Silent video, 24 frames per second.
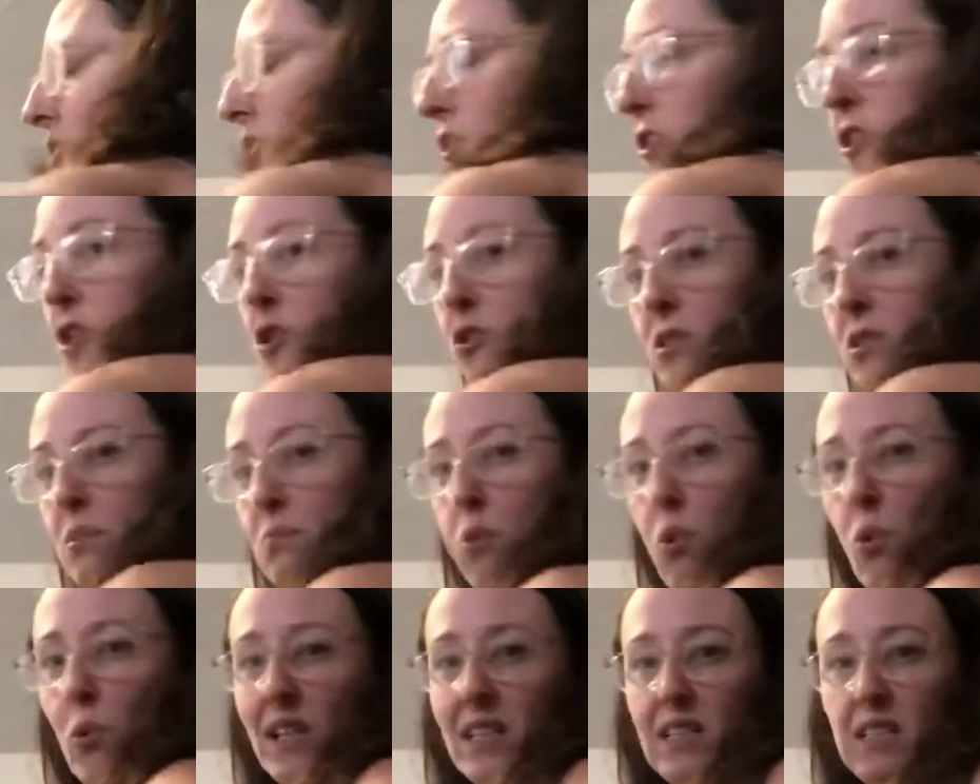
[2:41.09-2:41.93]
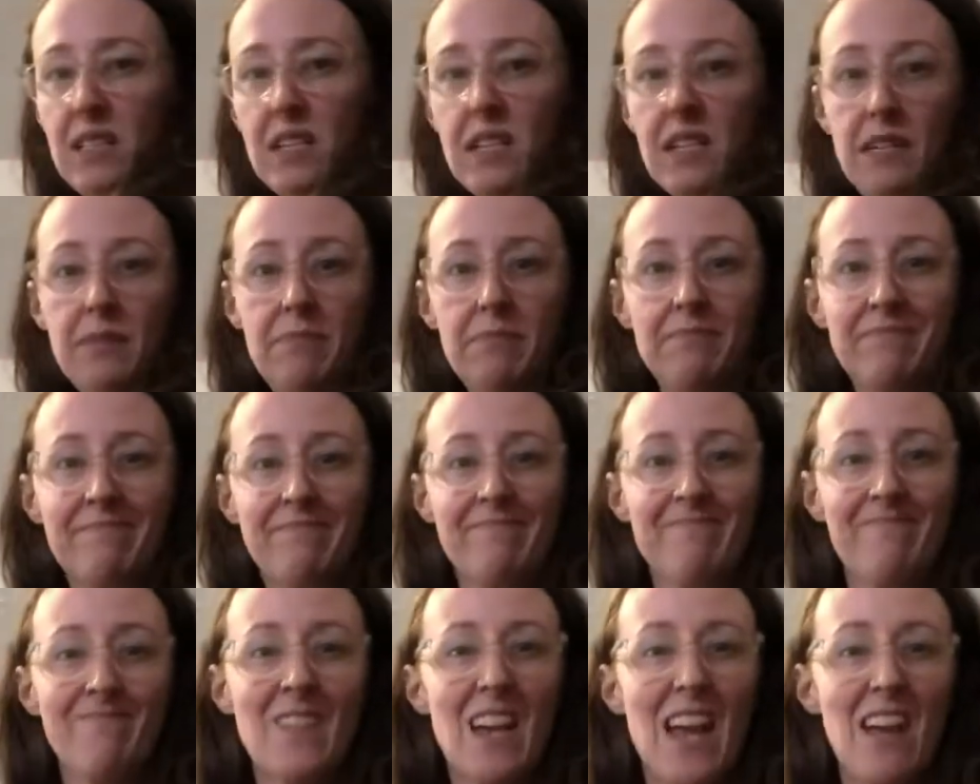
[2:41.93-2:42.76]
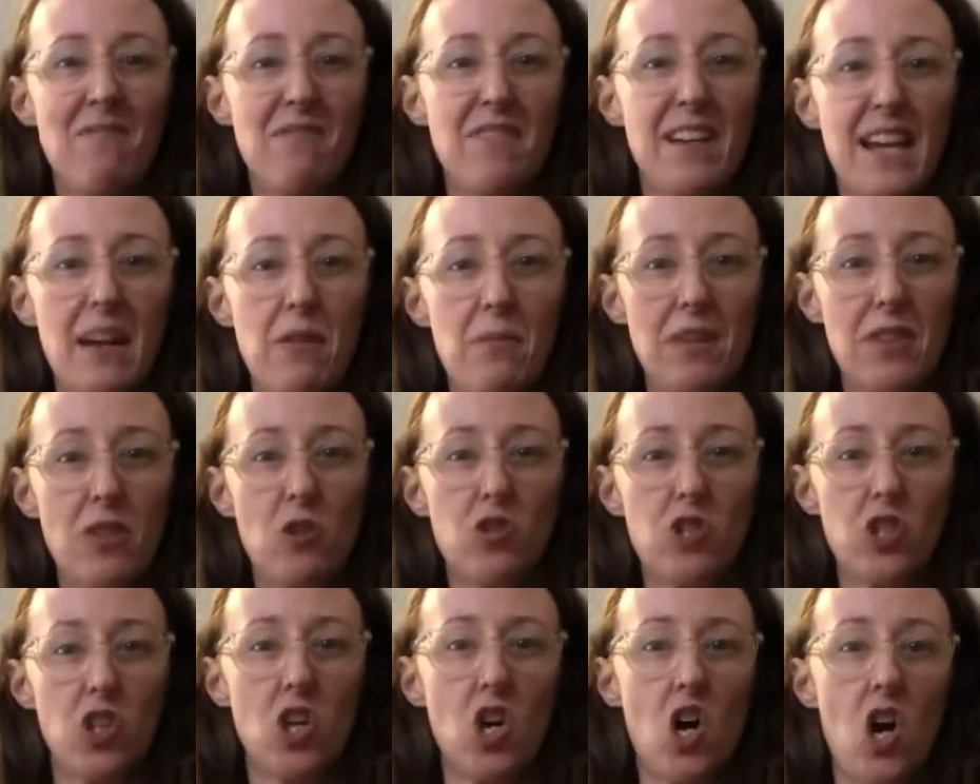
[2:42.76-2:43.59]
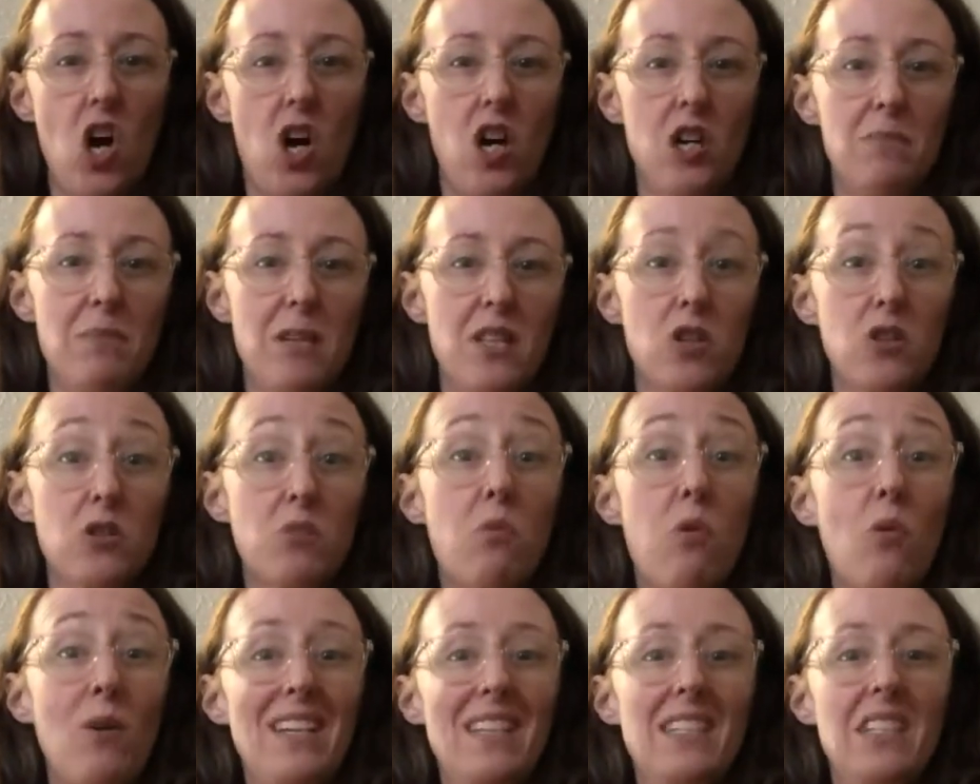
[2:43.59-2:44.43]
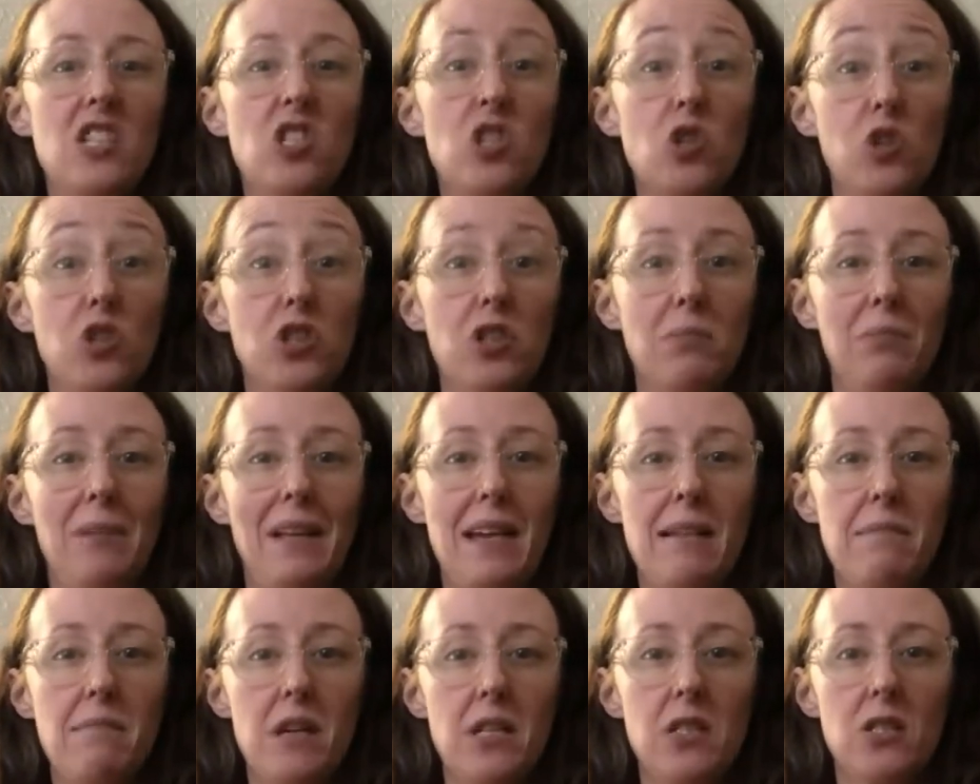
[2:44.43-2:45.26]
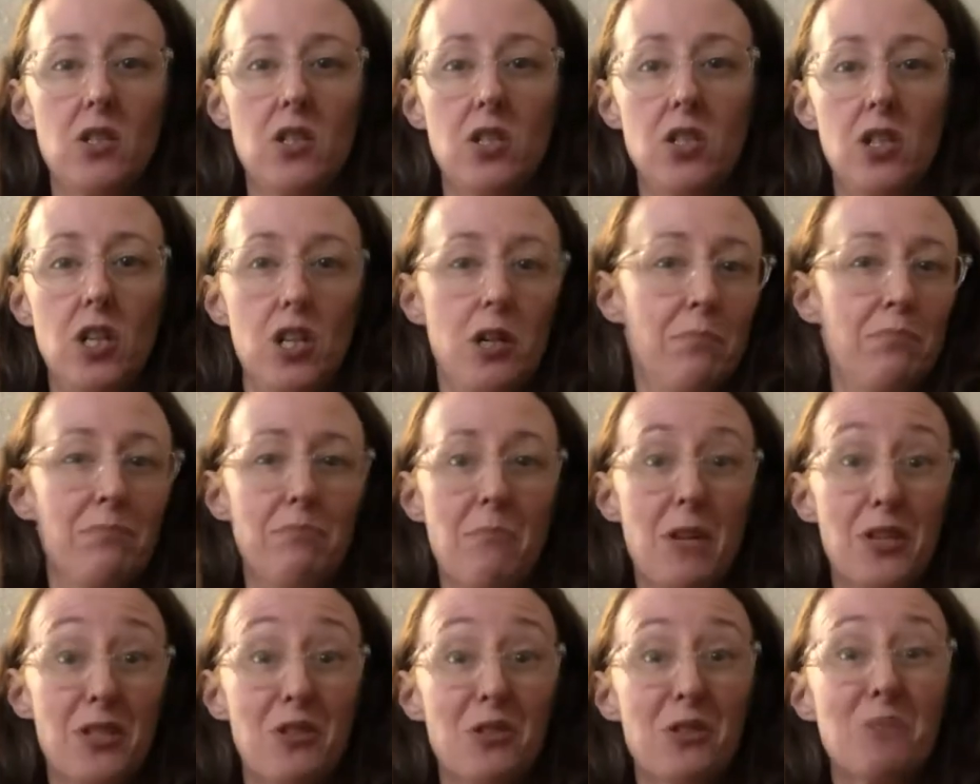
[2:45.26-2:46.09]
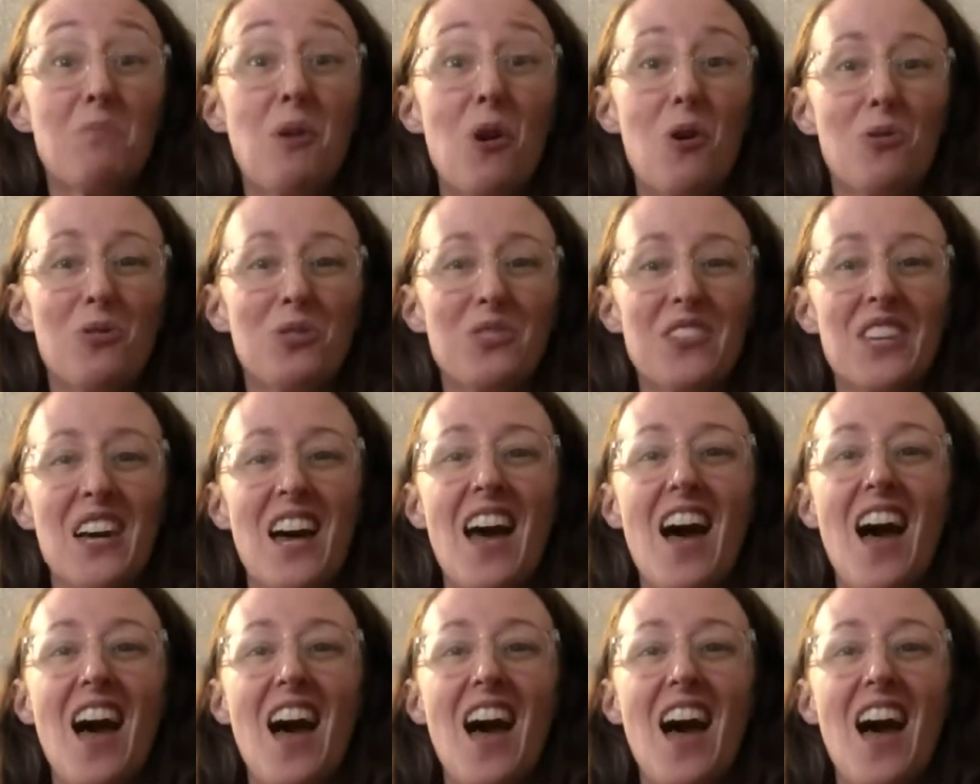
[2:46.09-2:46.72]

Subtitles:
those pointy, I forget what those are called, but those pointy shoulder blade muscles, bones.